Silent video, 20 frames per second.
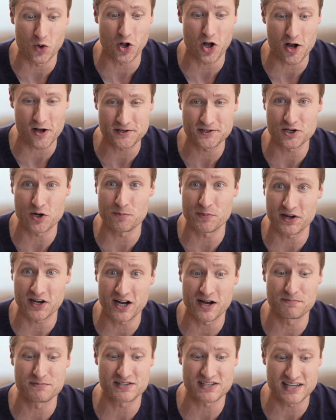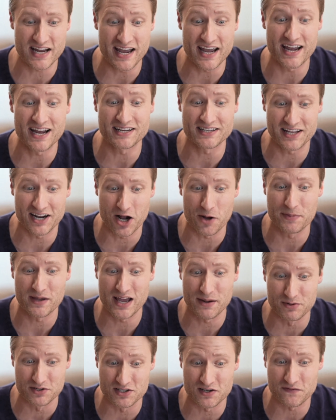will also become stained and I'll be
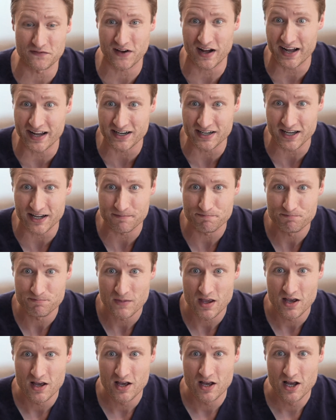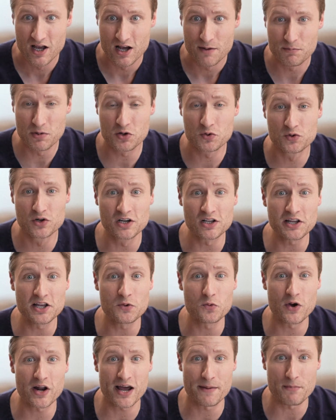able to find it. But really
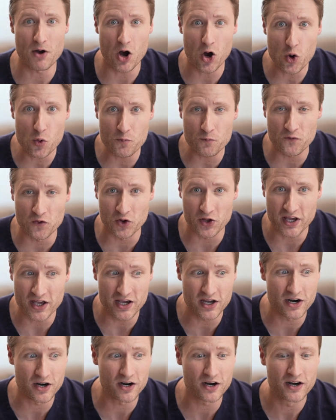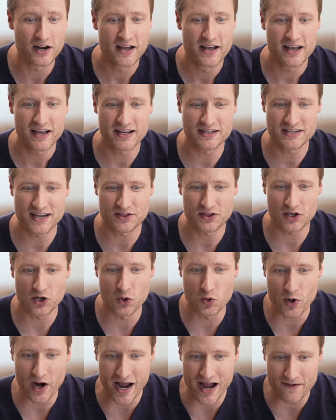what I'm hopeful here is that the
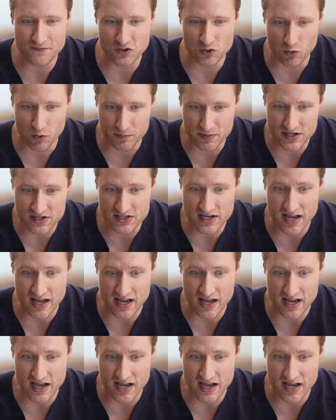graft will be